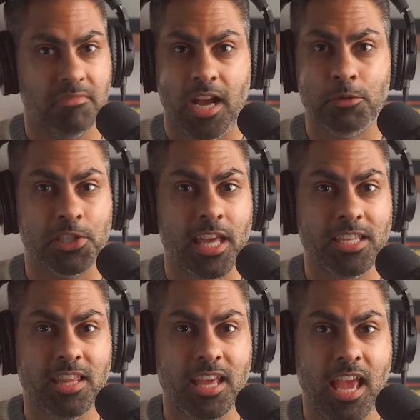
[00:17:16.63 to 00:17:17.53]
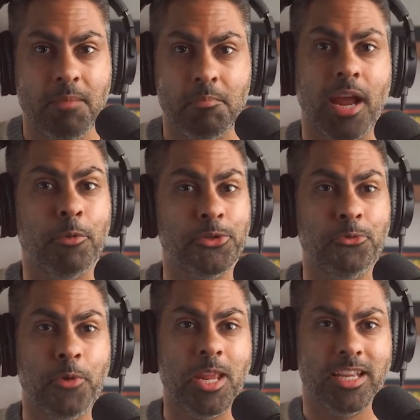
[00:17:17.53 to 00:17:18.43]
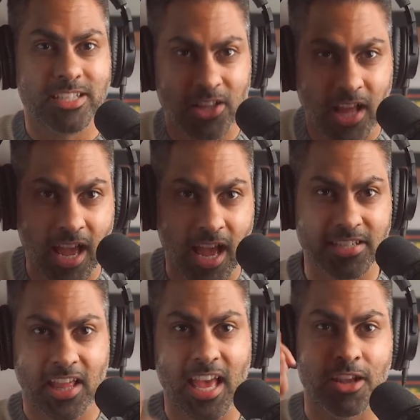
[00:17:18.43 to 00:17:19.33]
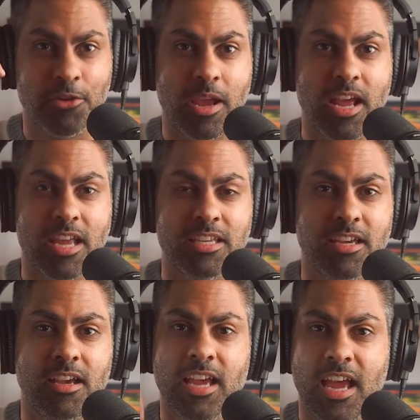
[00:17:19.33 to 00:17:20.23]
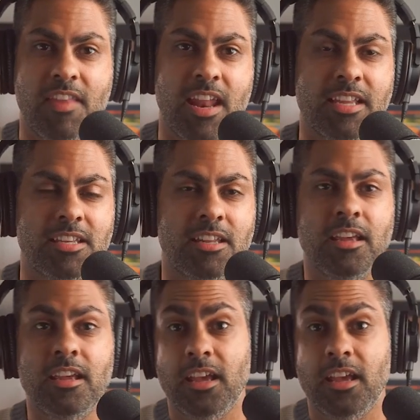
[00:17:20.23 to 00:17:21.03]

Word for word: I was late to the game, but I wasn't ready until I until I had a great idea and then I did it.